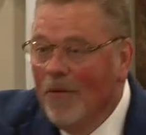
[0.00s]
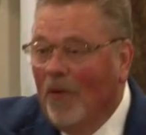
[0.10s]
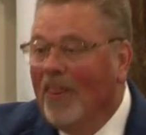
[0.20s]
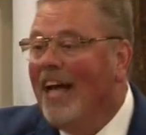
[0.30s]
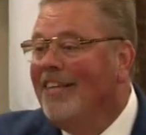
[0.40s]

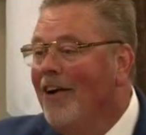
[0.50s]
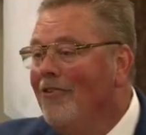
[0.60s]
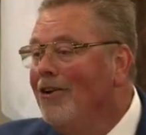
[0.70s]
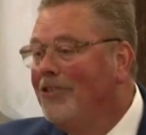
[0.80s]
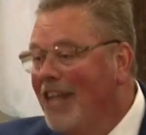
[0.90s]
Well, that's
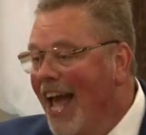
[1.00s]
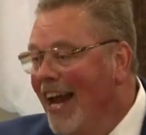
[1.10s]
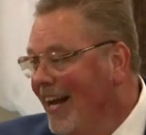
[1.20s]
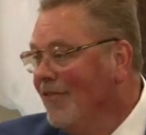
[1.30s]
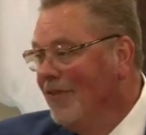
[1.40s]
our new
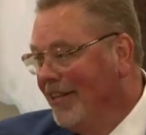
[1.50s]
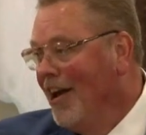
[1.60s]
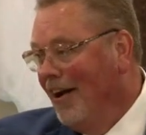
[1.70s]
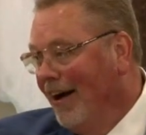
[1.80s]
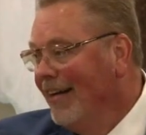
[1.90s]
standing with
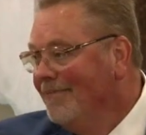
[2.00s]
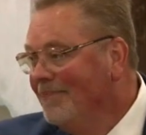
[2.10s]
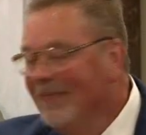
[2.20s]
God.